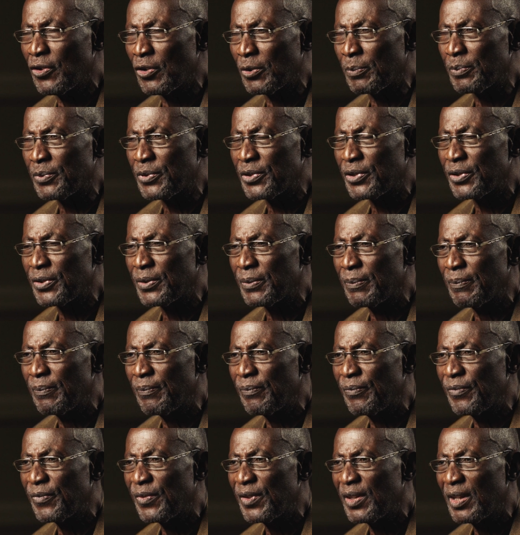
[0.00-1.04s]
groups.
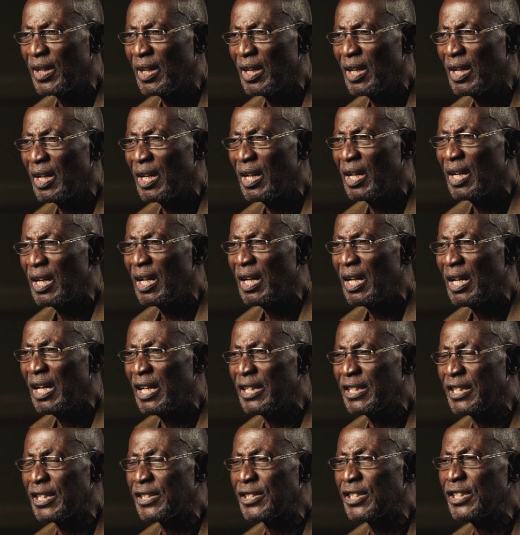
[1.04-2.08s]

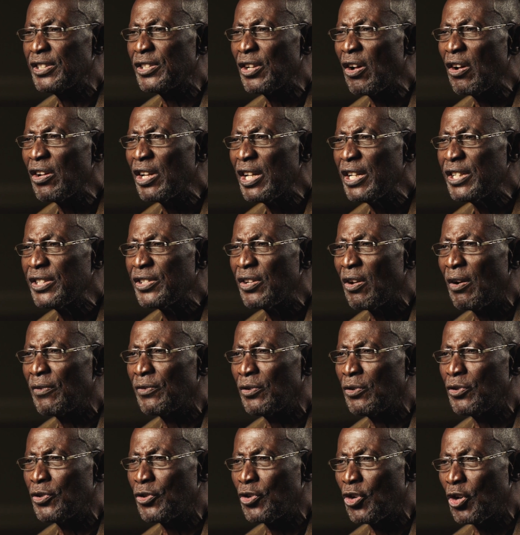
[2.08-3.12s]
It is the knowledge of
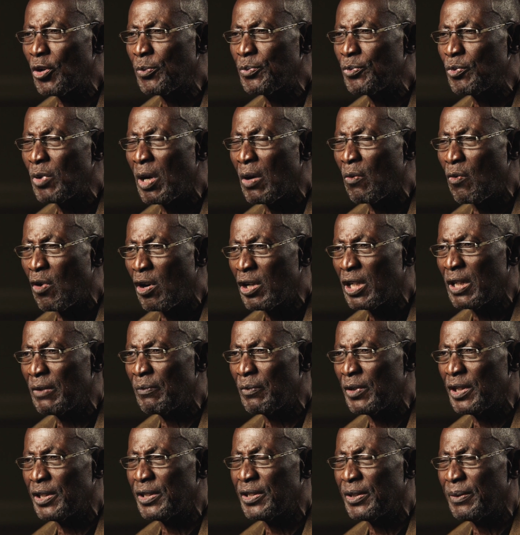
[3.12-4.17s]
those groups you are working
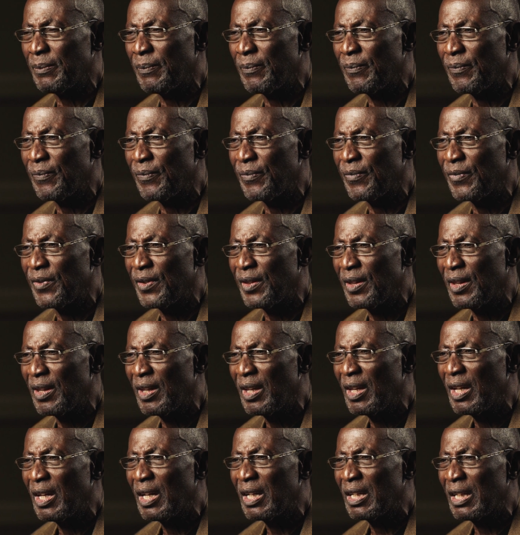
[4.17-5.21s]
with.
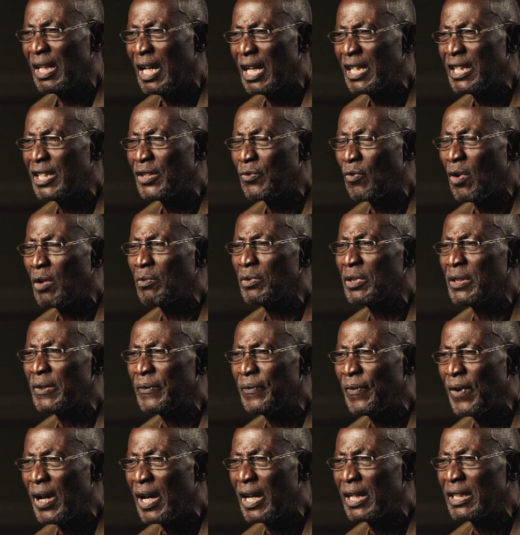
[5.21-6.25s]
That is what we
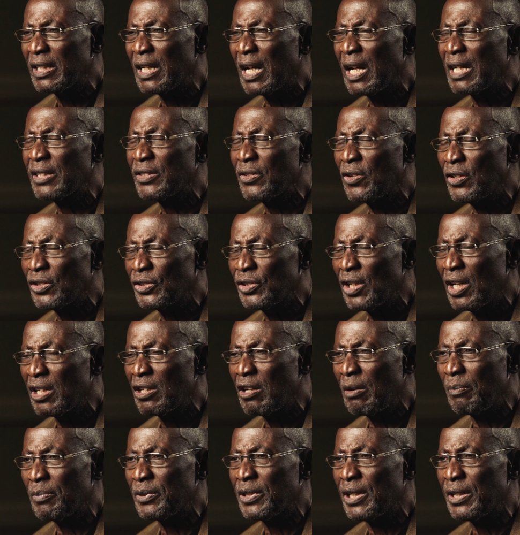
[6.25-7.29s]
define as cultural
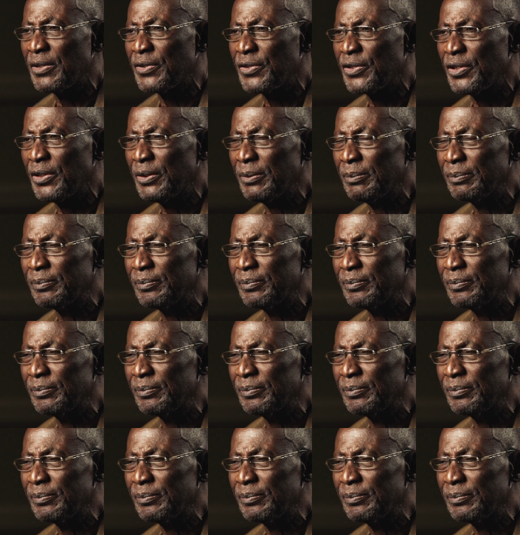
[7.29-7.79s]
competency.